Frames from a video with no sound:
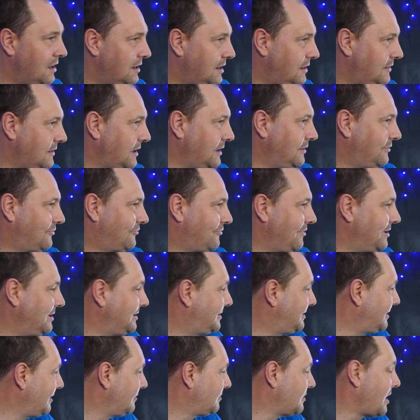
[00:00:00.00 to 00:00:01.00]
Now the end screen
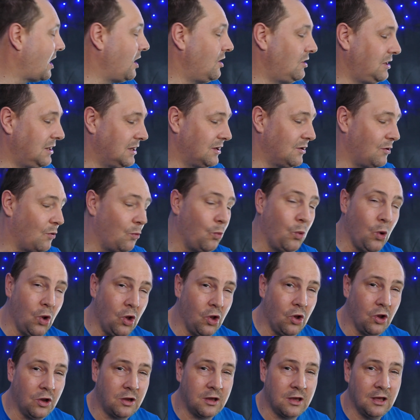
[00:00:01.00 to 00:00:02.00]
stuff's only going to
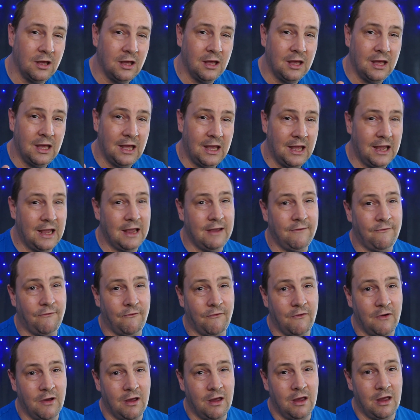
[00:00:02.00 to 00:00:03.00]
work if
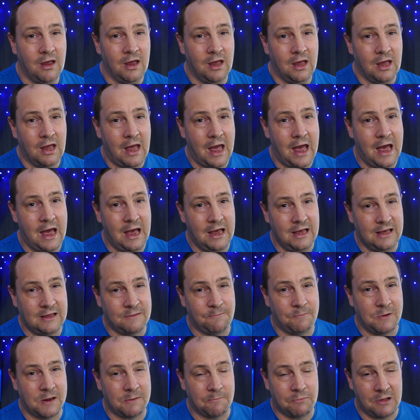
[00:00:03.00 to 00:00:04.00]
uh, it's
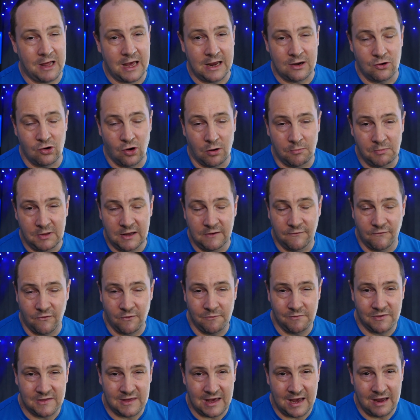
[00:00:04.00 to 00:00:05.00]
been played normally
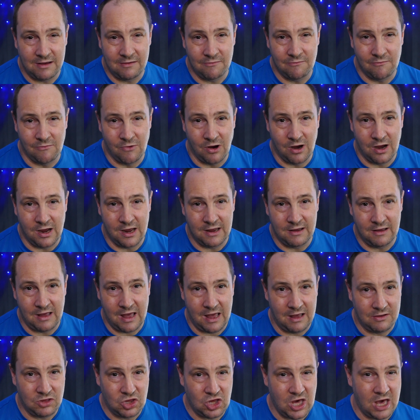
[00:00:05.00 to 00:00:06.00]
from, say, my
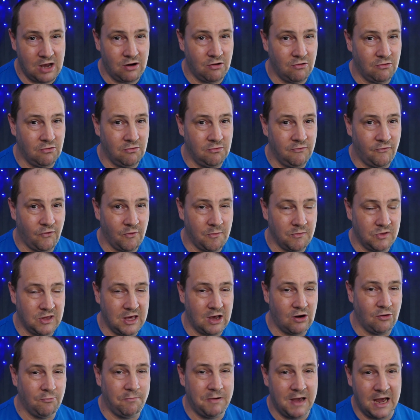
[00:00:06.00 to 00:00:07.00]
uh, channel, from
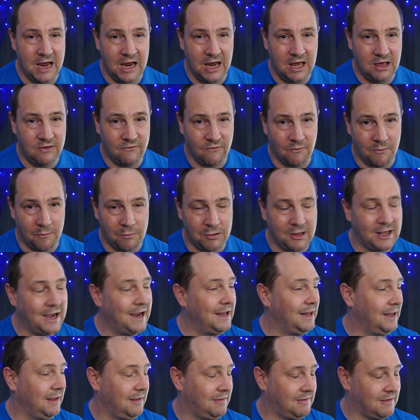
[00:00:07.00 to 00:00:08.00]
channel page, from
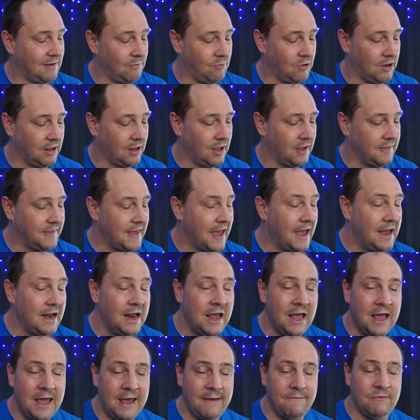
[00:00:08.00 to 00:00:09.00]
playlist, somewhere like that.
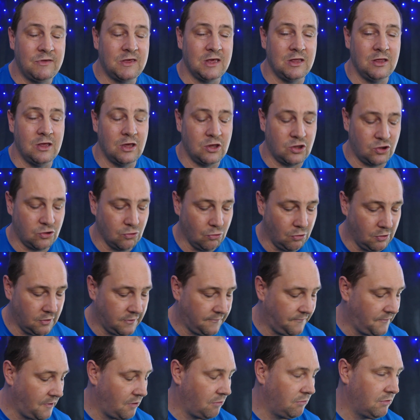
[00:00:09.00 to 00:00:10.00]
If it's in the shorts
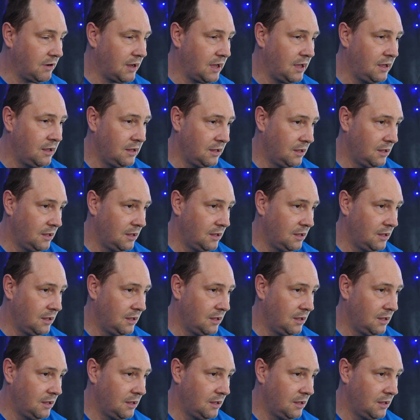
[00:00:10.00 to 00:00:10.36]
folder,